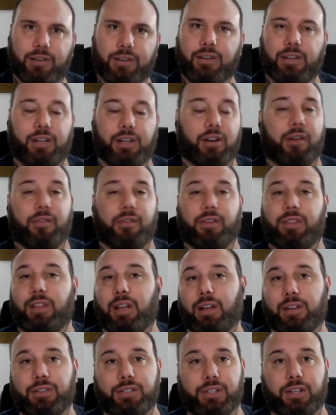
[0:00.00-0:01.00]
You know,
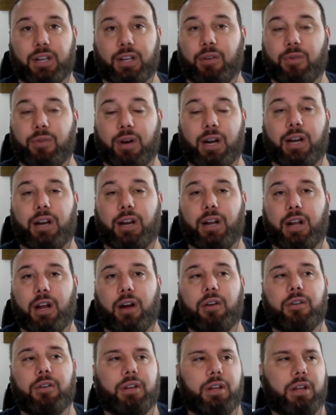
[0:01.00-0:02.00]
everything's looking ready to
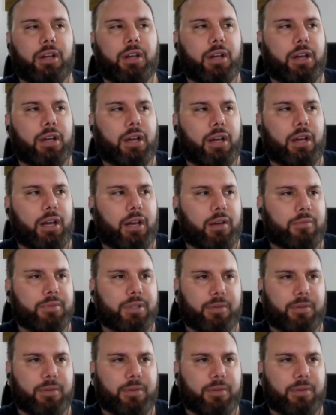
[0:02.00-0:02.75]
go. Um,